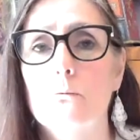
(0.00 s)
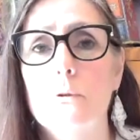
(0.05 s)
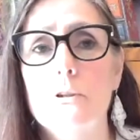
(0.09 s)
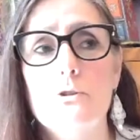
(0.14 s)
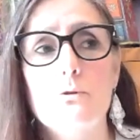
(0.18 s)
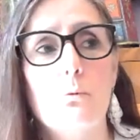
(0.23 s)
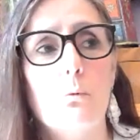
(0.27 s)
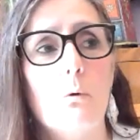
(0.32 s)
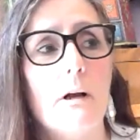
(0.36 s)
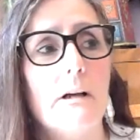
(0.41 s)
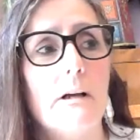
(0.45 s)

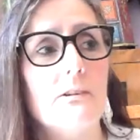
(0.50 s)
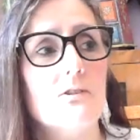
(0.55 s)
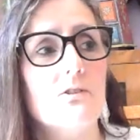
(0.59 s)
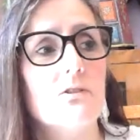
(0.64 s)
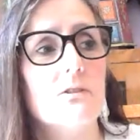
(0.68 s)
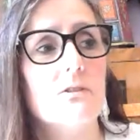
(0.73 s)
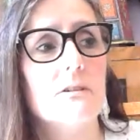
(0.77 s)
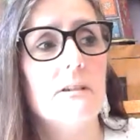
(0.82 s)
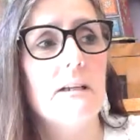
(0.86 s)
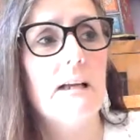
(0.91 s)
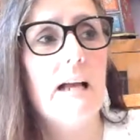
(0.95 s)
which
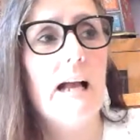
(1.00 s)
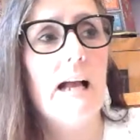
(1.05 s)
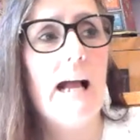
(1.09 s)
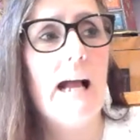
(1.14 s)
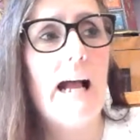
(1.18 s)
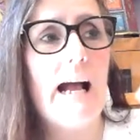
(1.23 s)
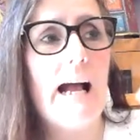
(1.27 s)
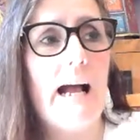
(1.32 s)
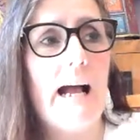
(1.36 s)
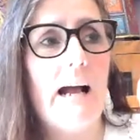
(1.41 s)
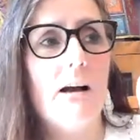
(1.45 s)
was,
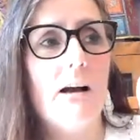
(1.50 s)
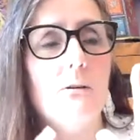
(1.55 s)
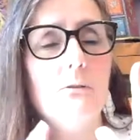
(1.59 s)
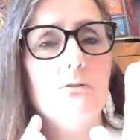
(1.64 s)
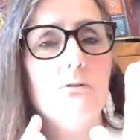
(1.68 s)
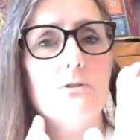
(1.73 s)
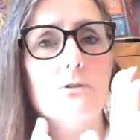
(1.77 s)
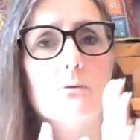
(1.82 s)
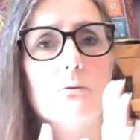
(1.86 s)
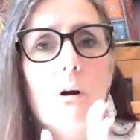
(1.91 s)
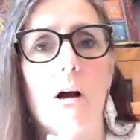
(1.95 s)
how
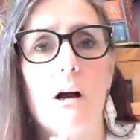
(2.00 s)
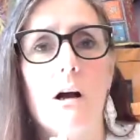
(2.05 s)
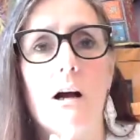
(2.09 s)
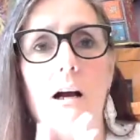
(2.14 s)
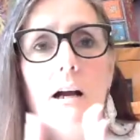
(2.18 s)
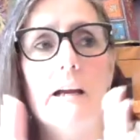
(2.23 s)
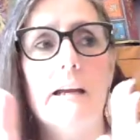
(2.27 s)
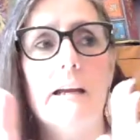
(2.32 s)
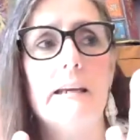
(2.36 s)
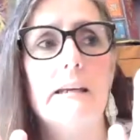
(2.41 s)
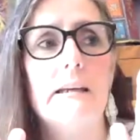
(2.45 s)
do
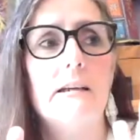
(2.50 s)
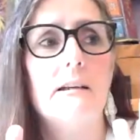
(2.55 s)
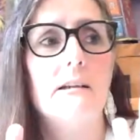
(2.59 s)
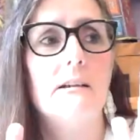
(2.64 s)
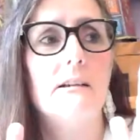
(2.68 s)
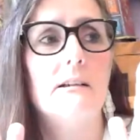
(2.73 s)
I